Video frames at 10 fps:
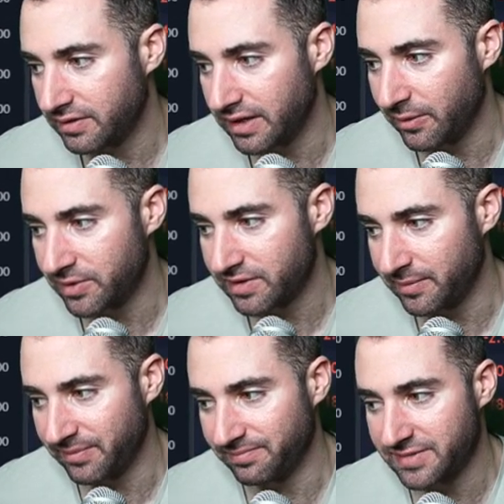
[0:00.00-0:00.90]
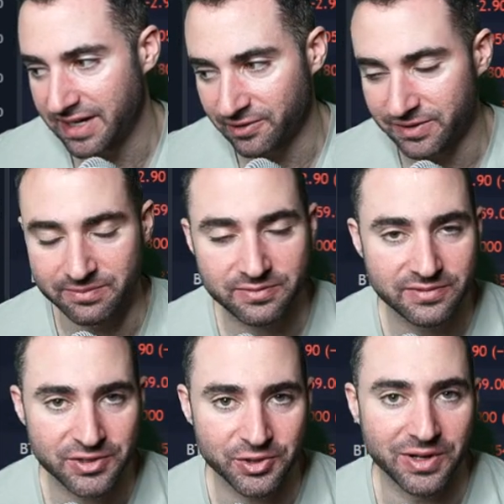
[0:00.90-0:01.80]
now we're, I mean, technically
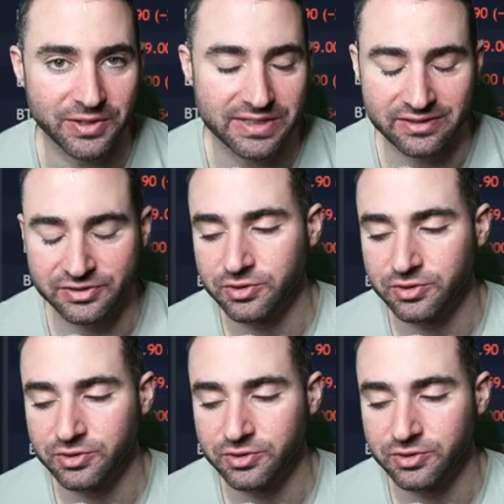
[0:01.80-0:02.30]
200,000.